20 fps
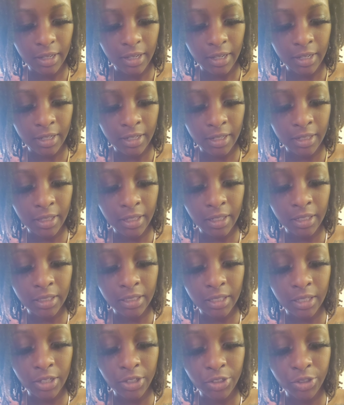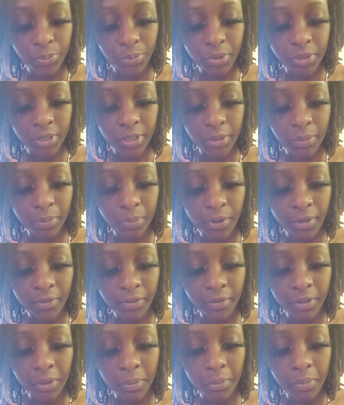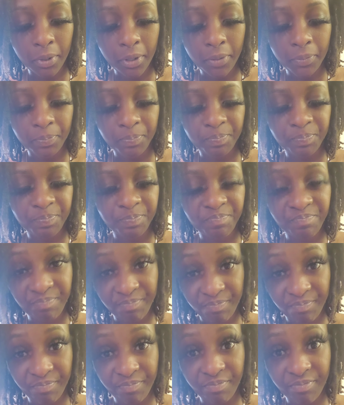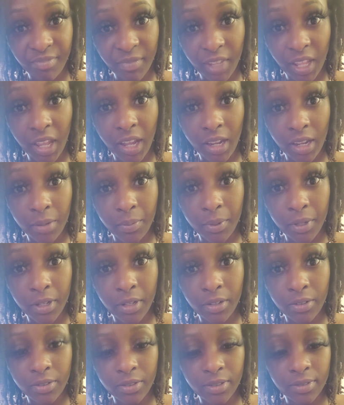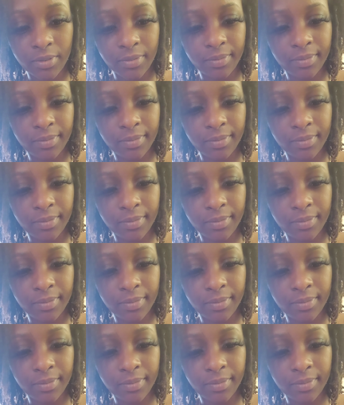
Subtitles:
And nothing is 100% perfect, but I could be close.